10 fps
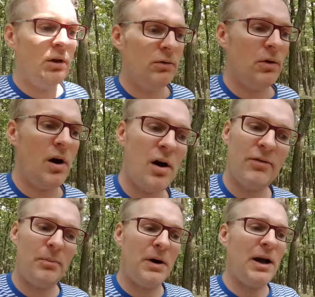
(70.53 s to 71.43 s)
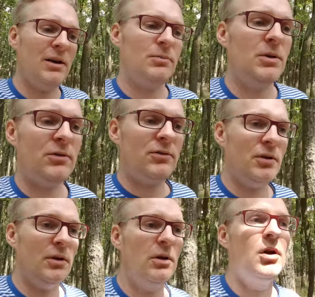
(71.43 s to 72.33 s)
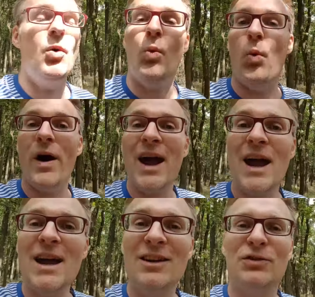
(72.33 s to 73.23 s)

so half price, but still way